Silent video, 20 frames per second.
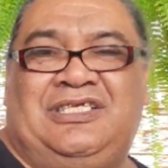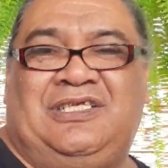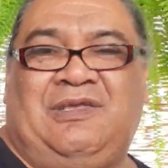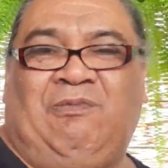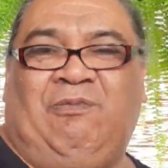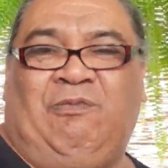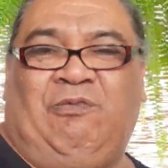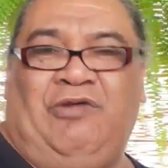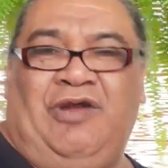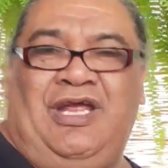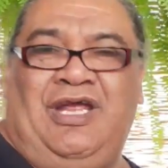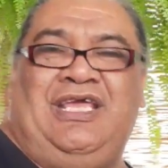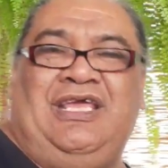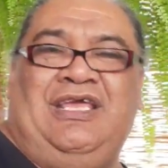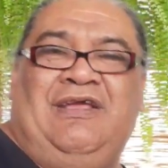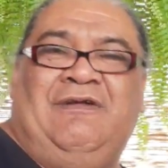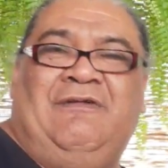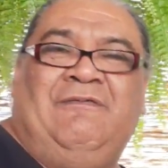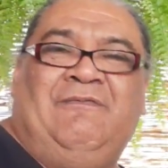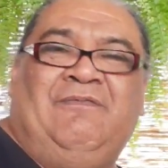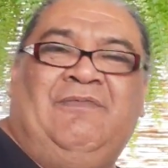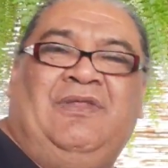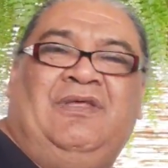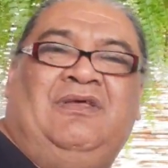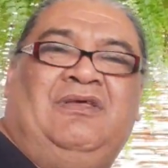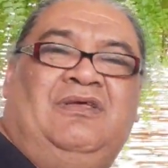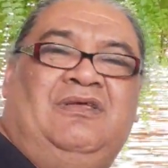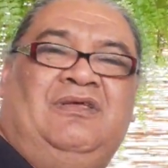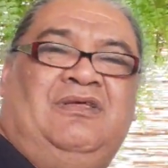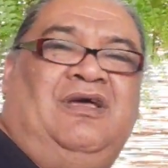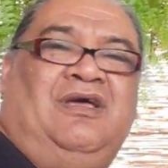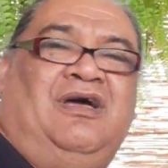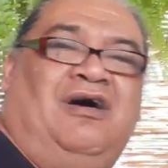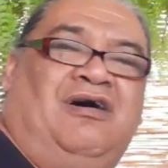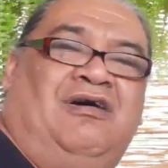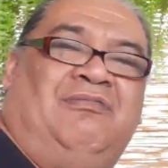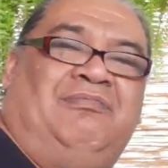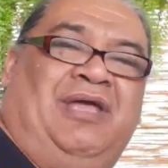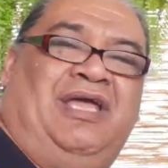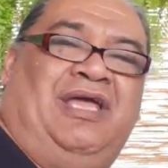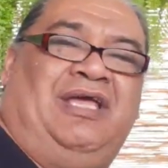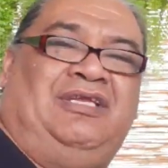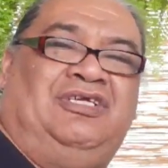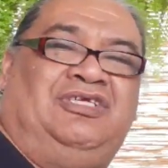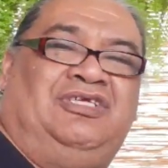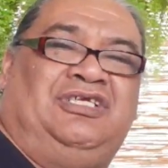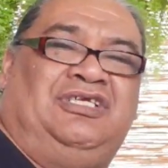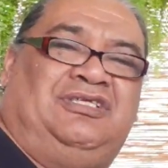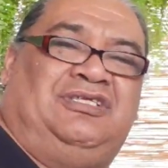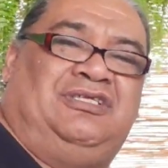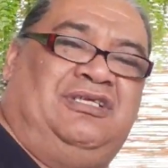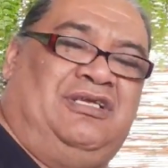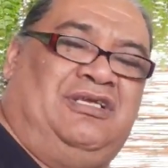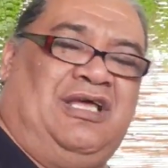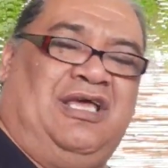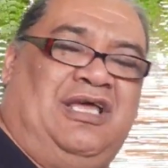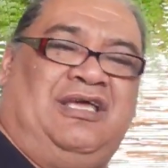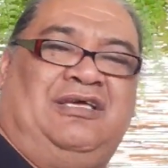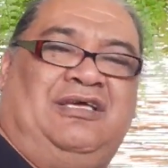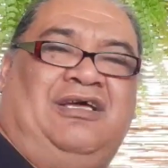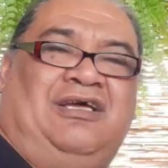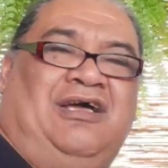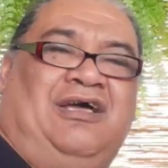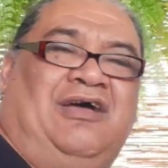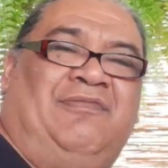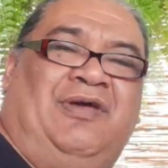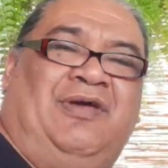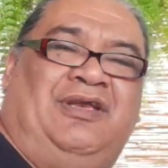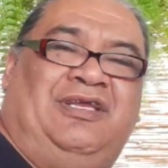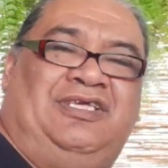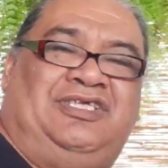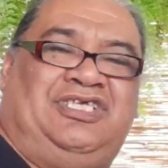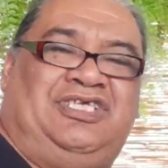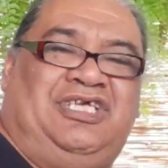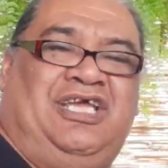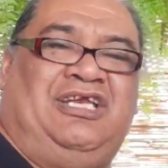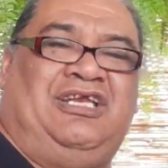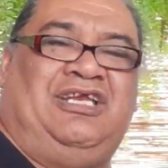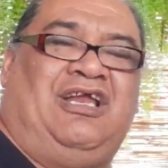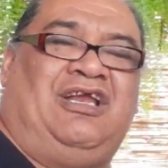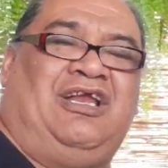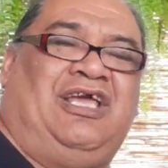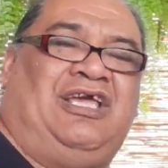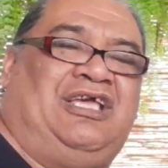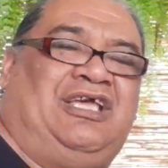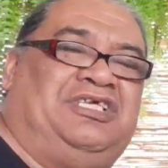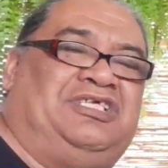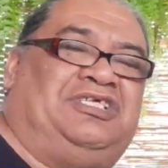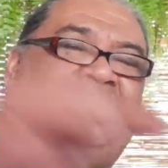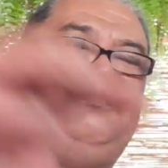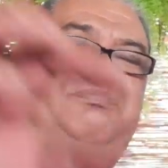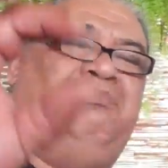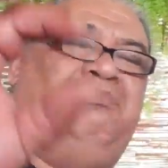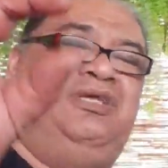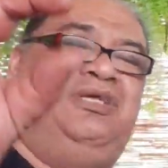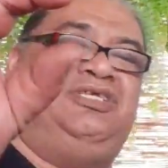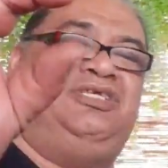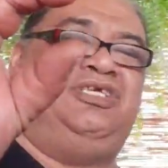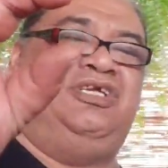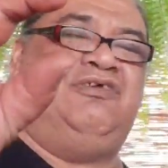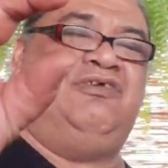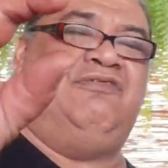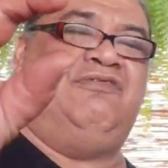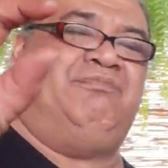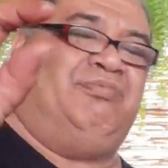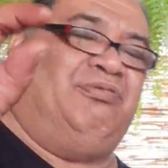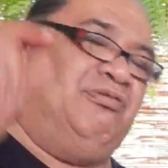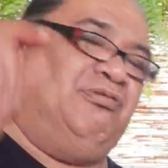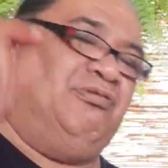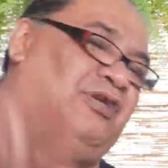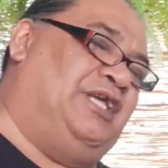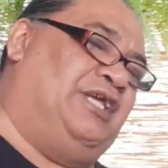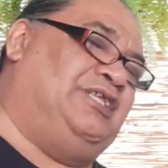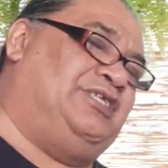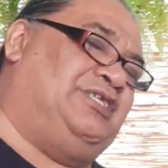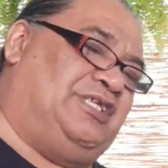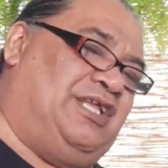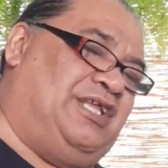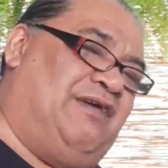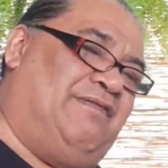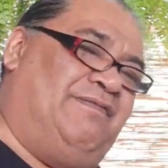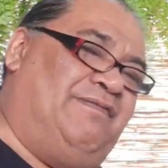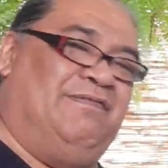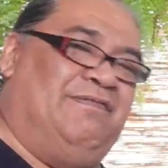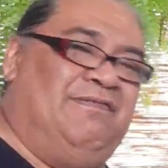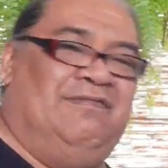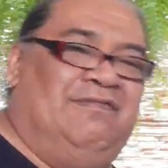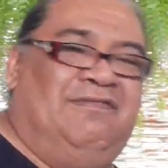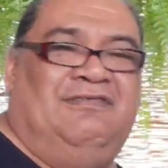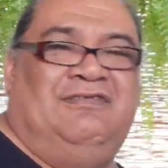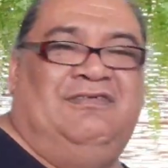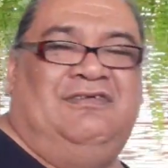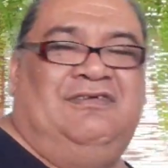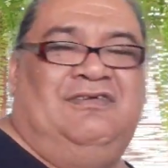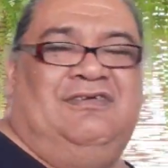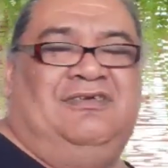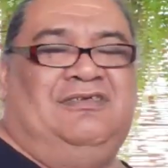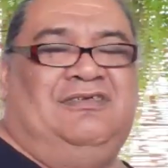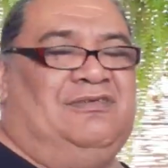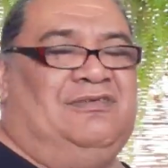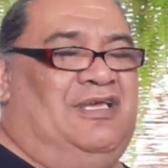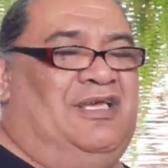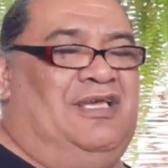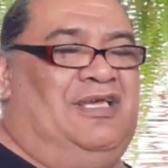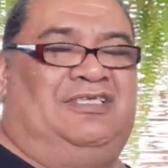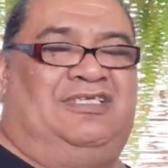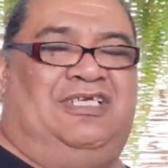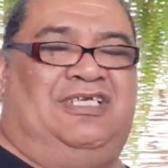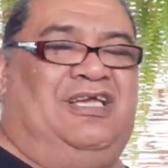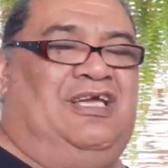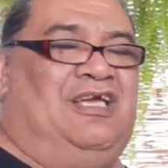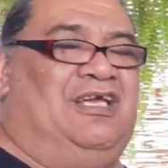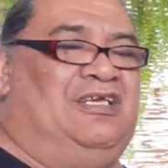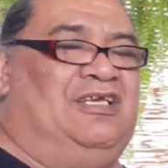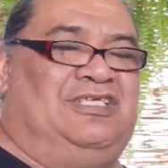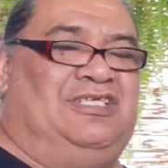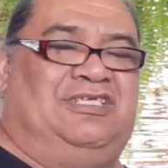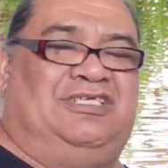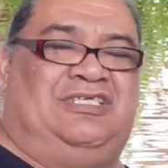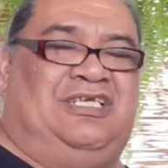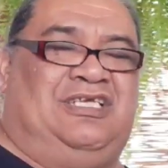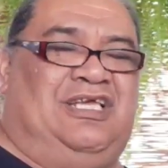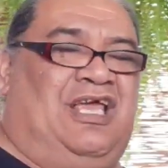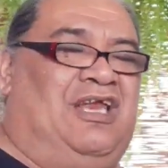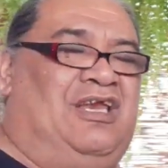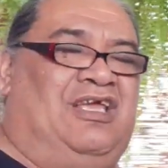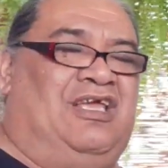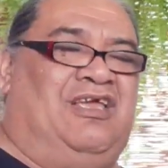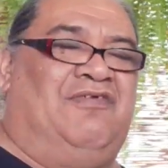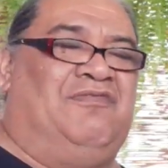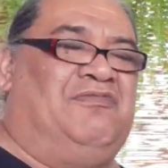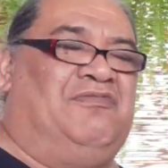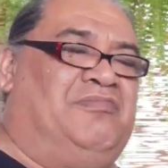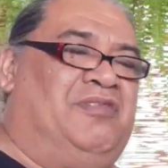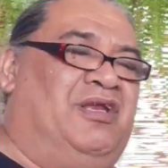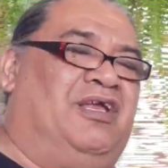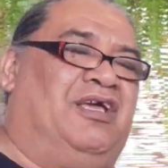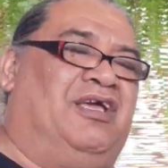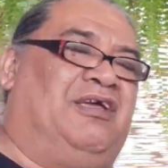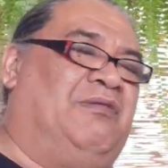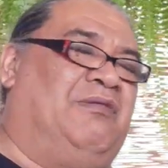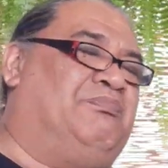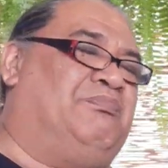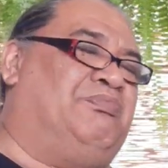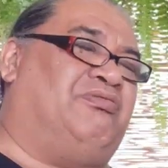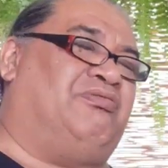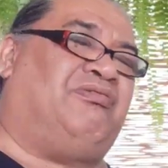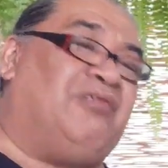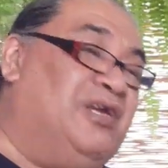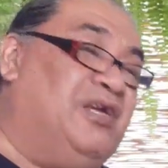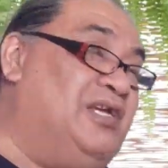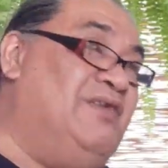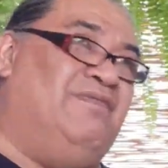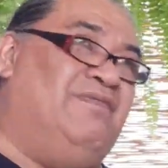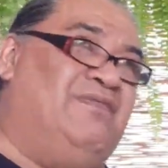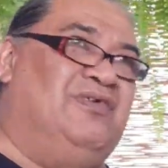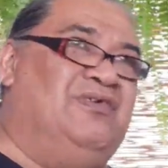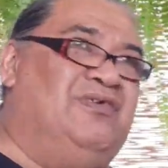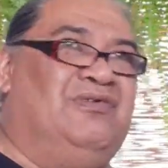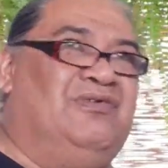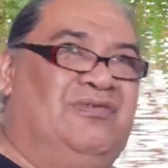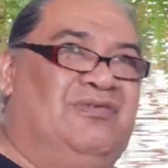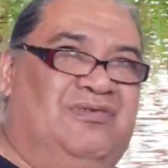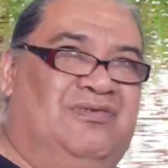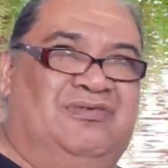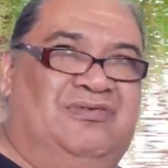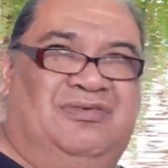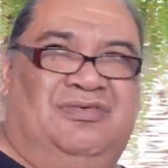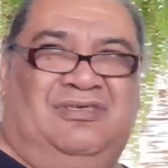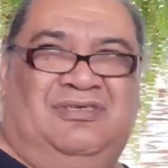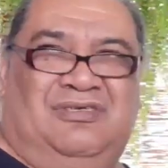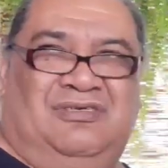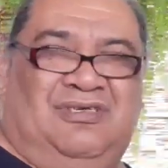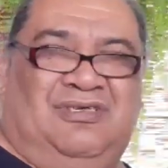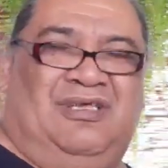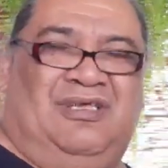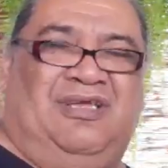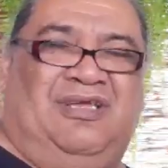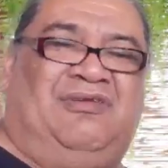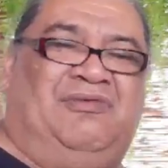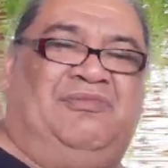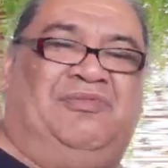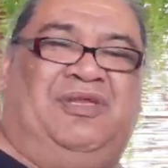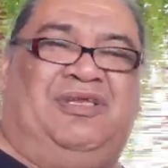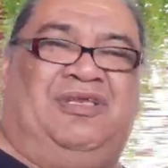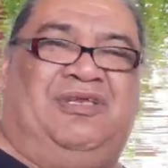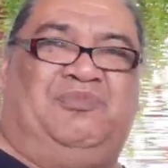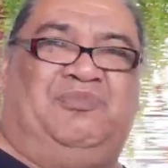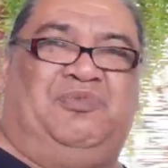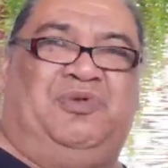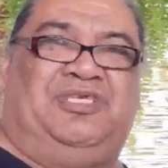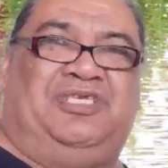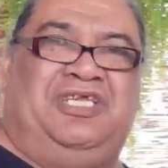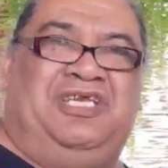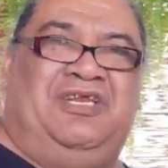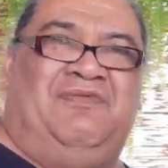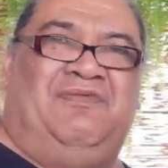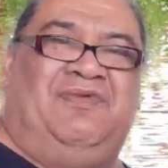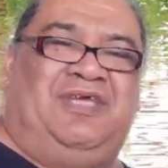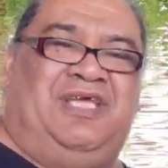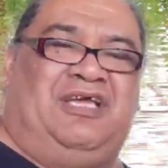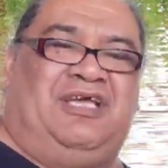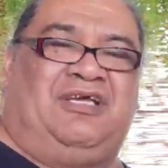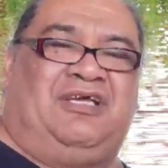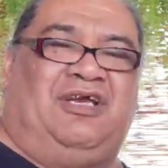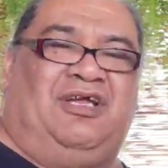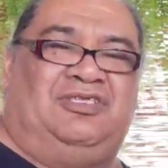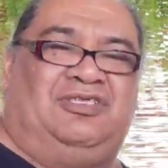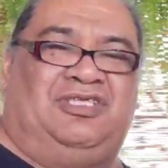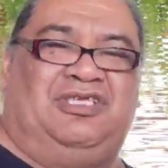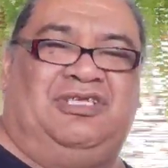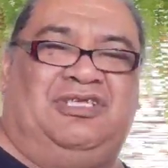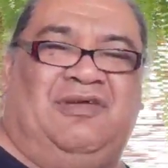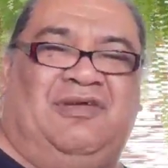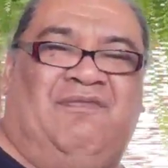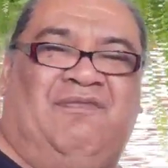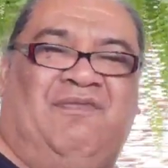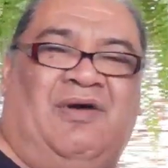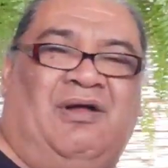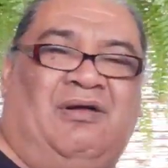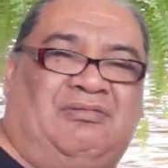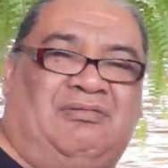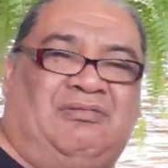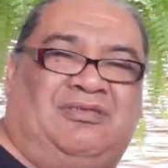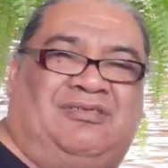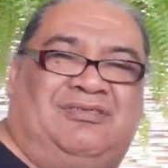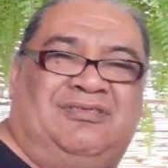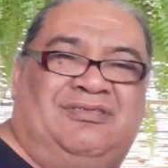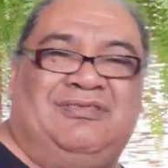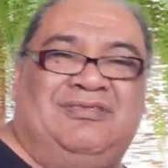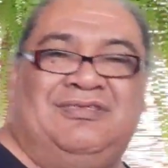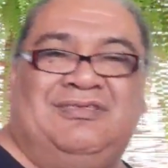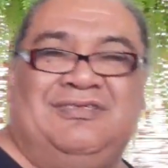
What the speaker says: it's free. Oh, man, you should, like, I've only seen, like, a smidgen of Pauline stuff. And she's only giving me, like, a preview. We didn't even get close to the vault.